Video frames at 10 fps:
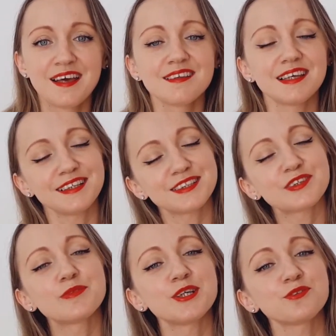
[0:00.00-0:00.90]
Thank you
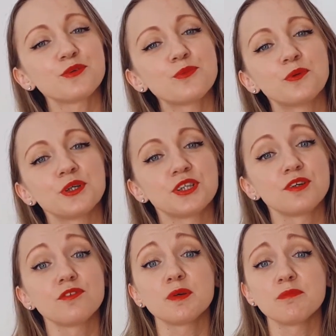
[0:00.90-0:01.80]
so much for
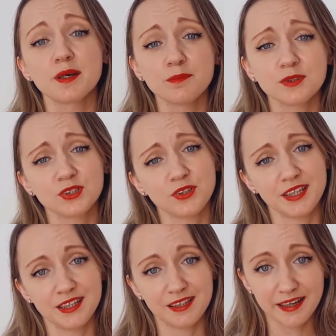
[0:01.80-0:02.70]
watching. Remember to
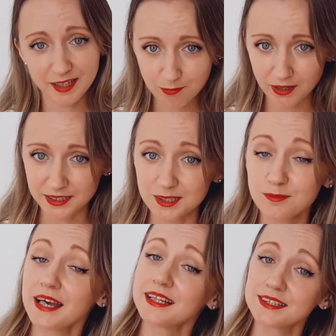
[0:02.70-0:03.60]
hit the like button
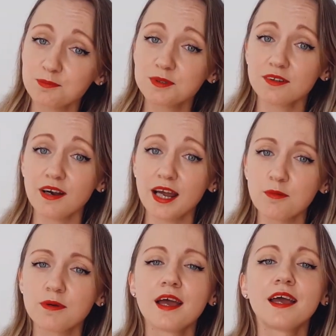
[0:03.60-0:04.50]
and subscribe
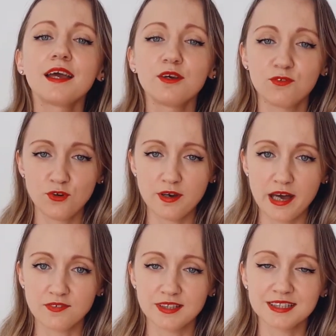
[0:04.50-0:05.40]
if you
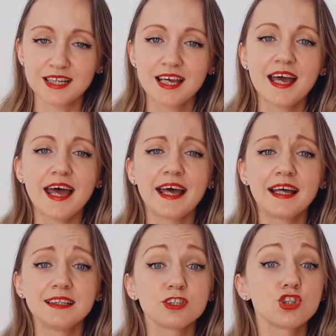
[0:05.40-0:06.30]
haven't,
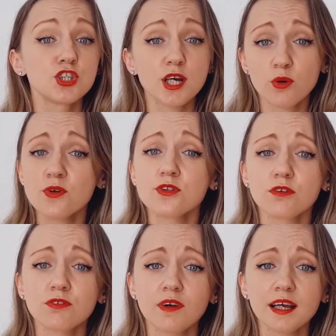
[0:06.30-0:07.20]
and share with your
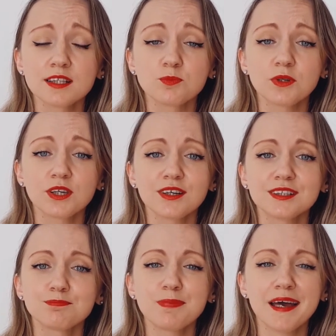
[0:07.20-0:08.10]
friends, because
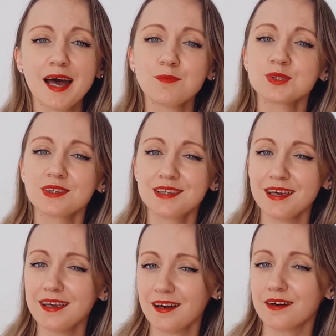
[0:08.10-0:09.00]
perhaps
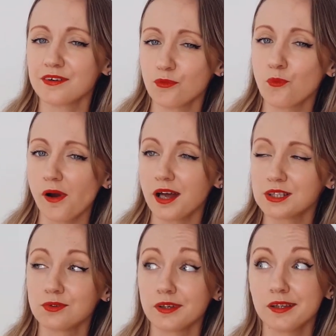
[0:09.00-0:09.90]
they are the ones
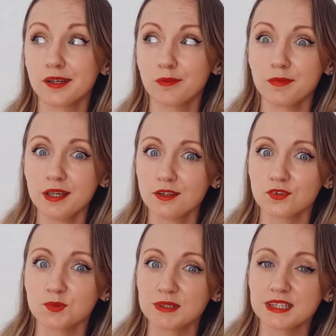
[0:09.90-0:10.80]
who can commit
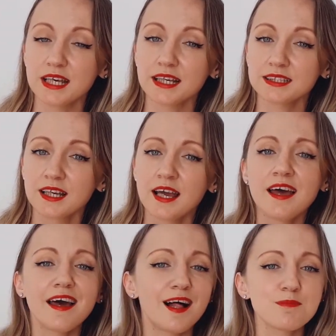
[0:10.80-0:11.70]
those mistakes.
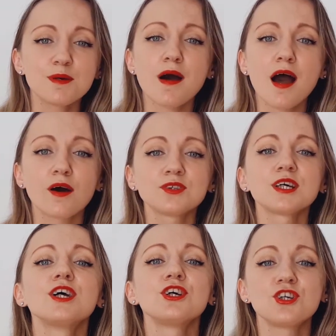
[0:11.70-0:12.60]
Help them out,
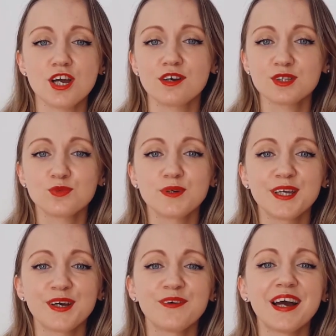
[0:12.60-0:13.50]
share this
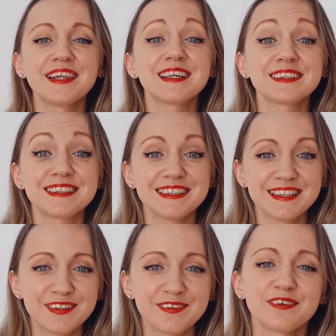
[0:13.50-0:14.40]
video, and I'll
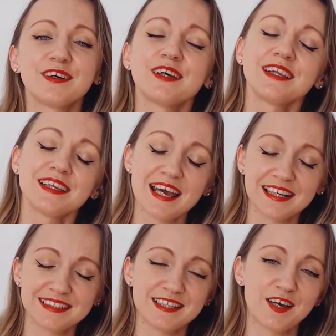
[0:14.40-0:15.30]
see you
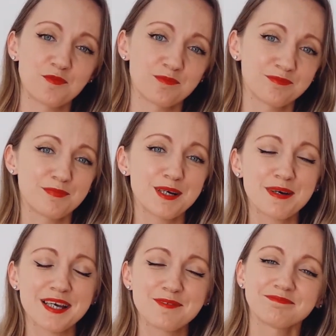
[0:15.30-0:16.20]
next time. Bye
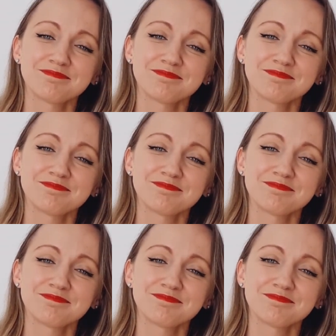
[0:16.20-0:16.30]
bye.